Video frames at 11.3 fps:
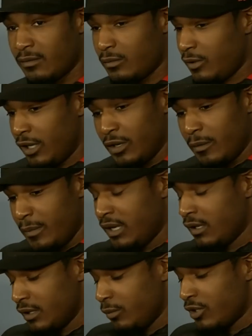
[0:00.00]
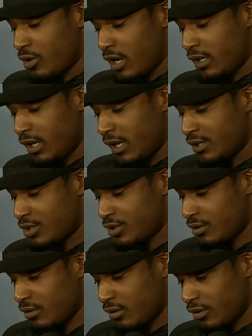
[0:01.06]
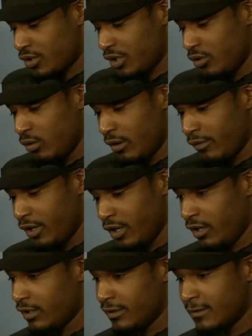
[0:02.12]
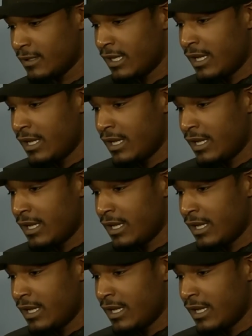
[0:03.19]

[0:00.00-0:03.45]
and immediately we tried to catch or see whoever did it. And,